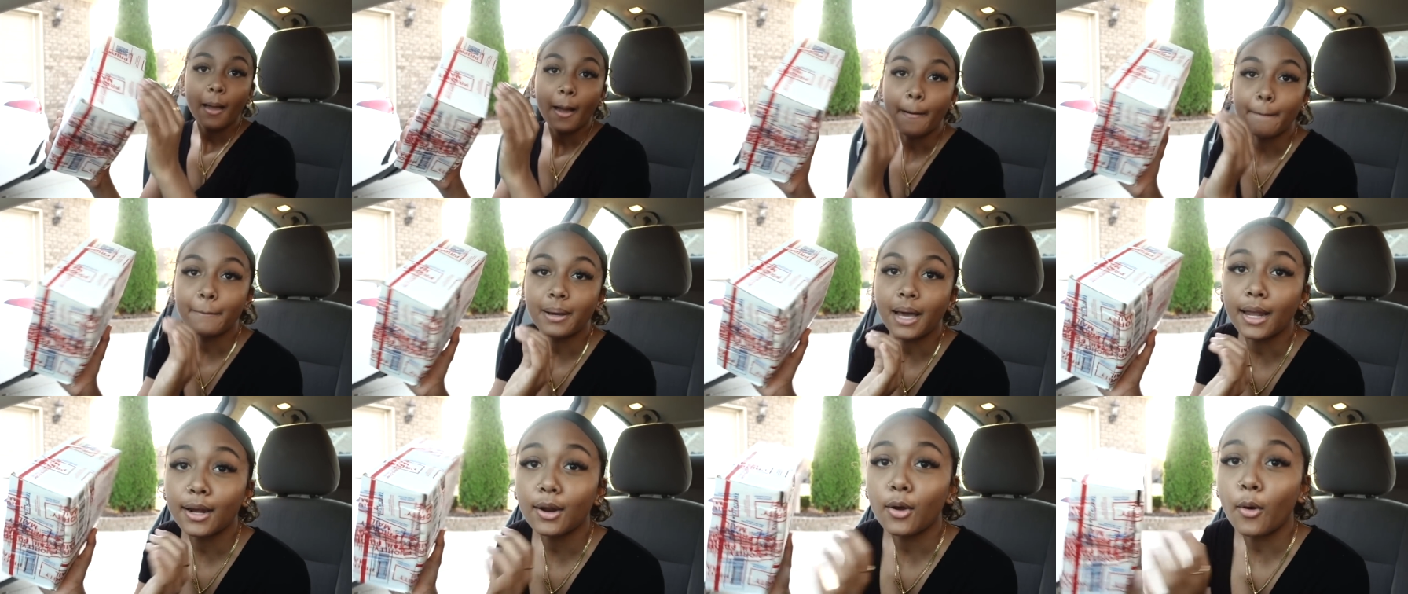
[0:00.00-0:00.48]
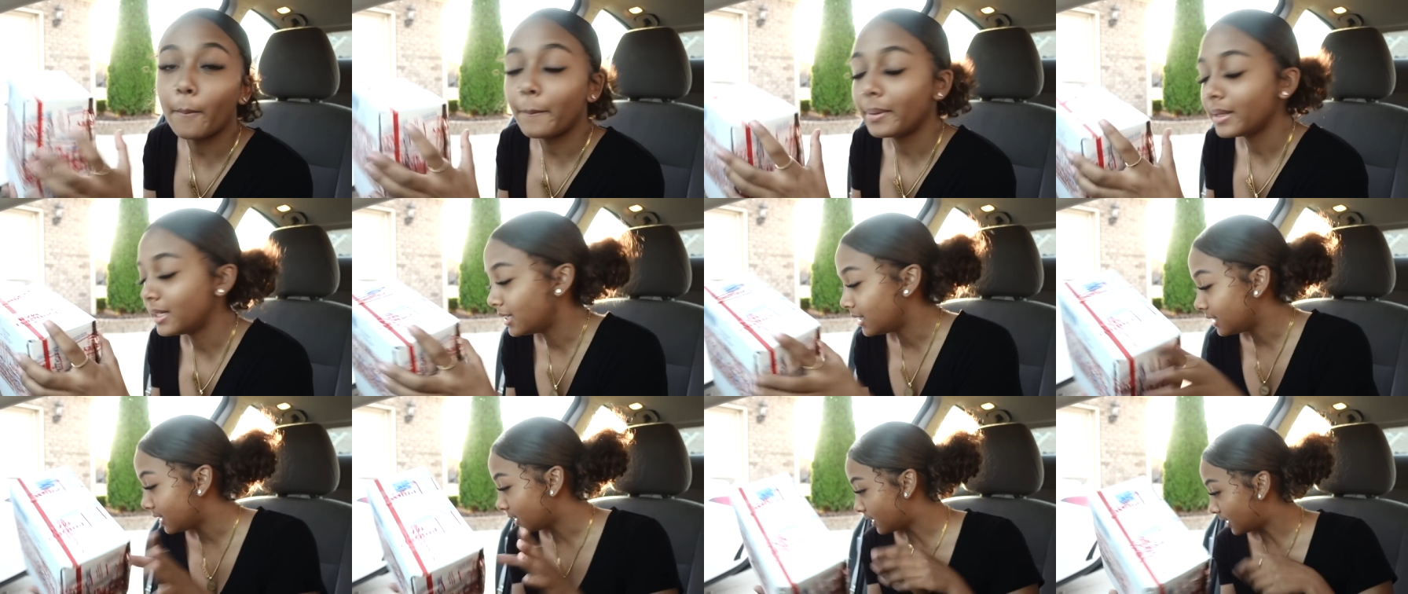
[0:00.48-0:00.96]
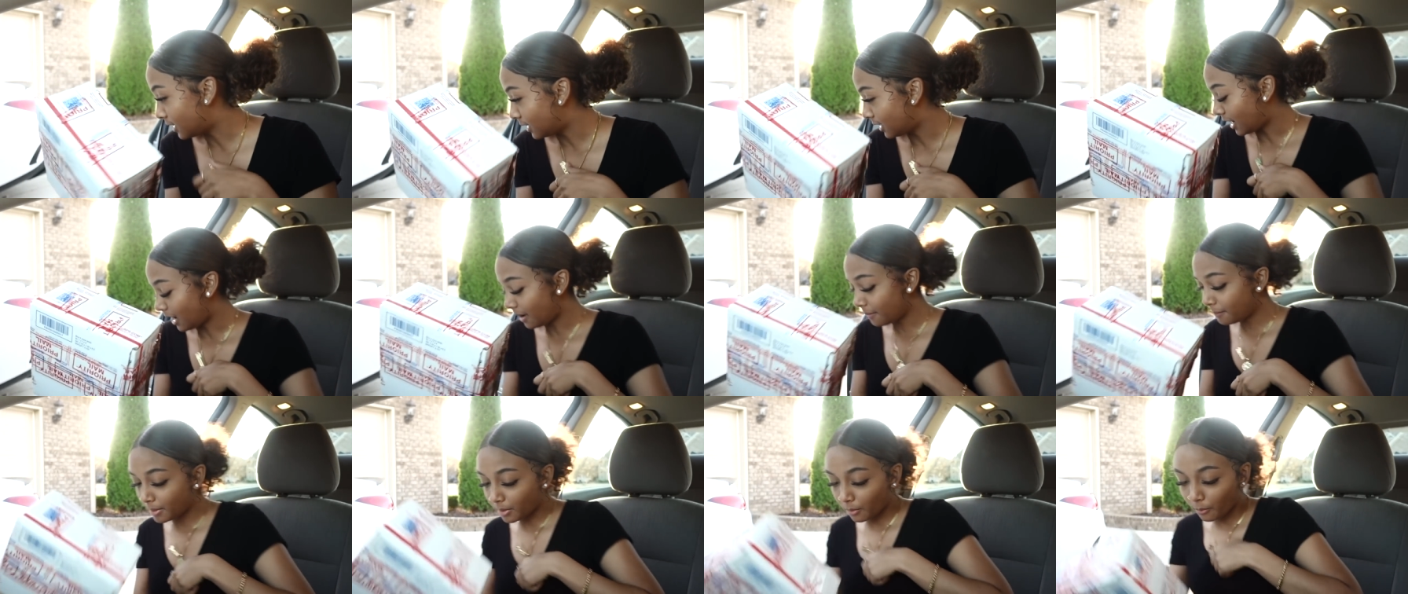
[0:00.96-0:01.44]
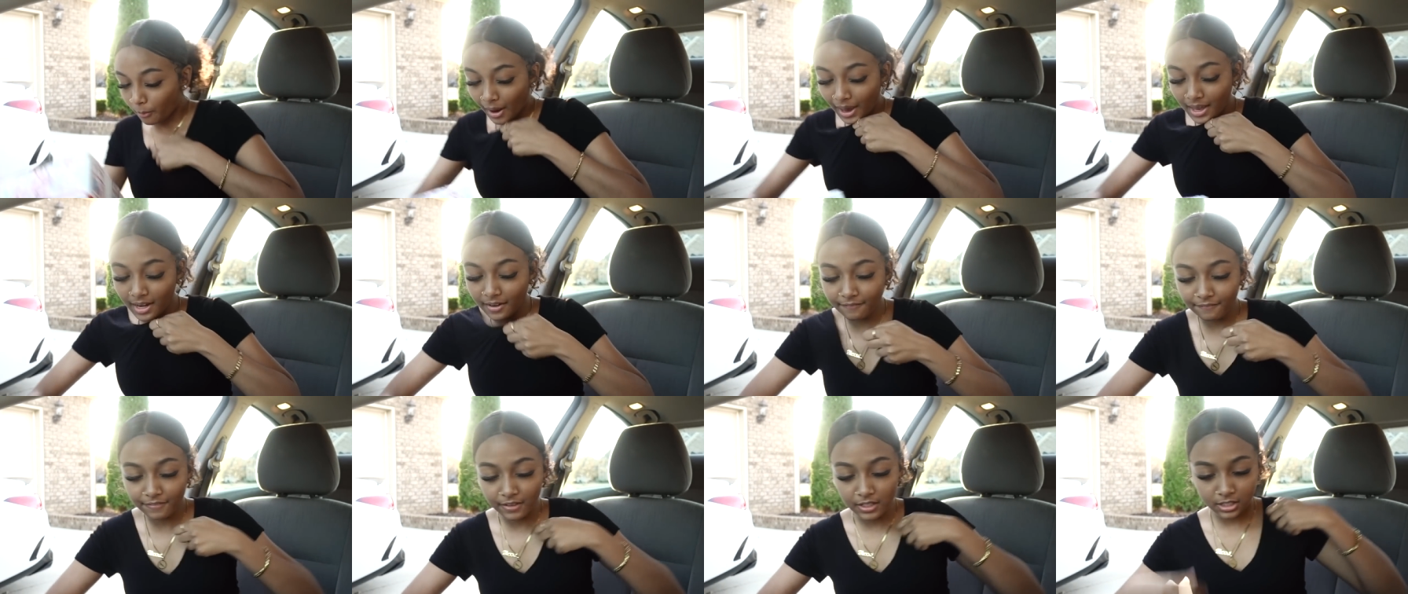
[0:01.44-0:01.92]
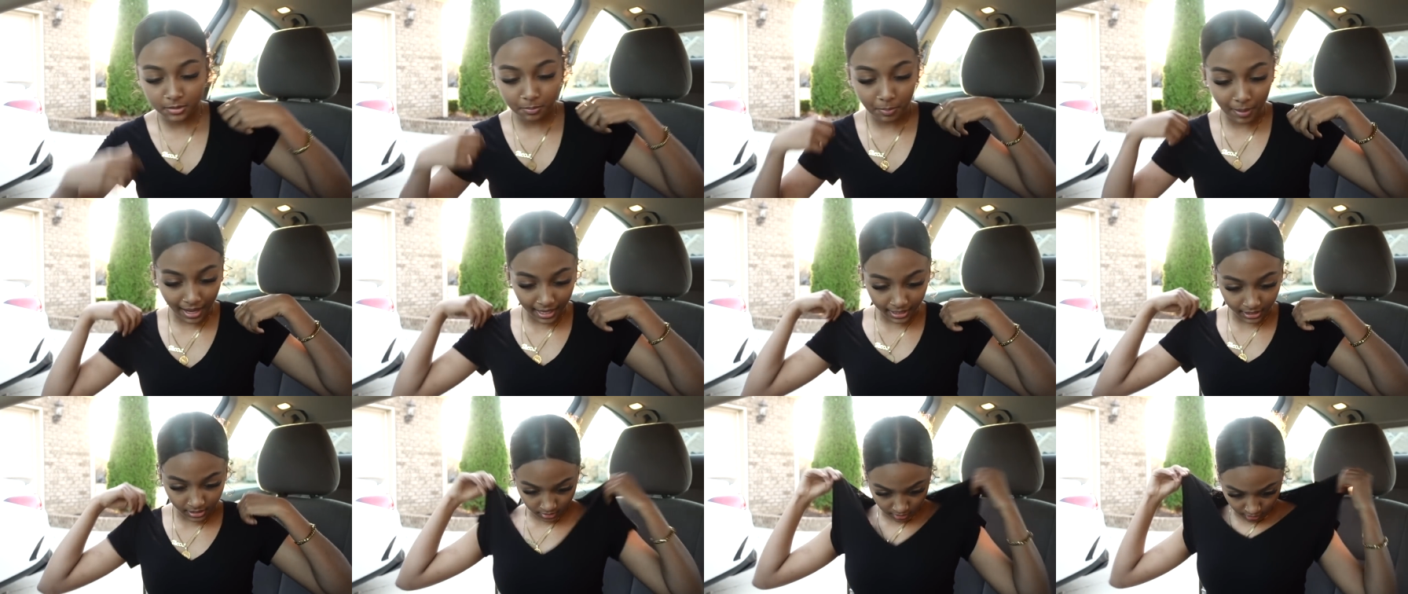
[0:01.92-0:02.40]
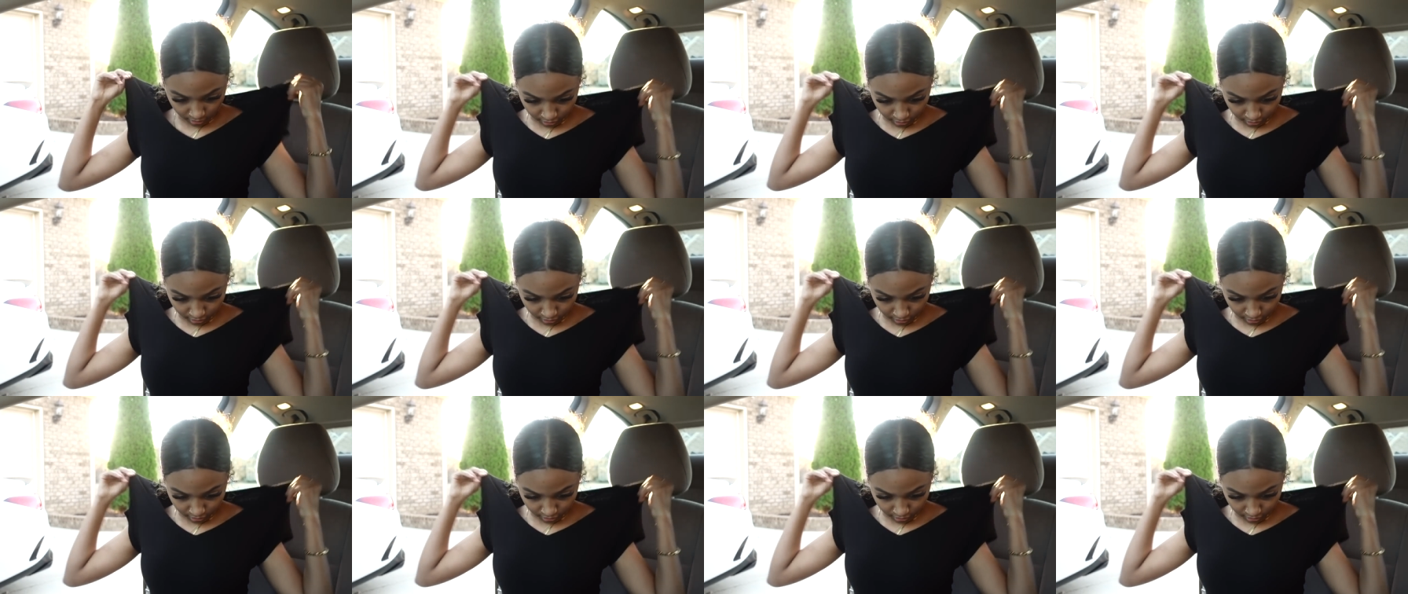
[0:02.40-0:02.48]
I'm about to open it, y'all. I've been waiting for this package.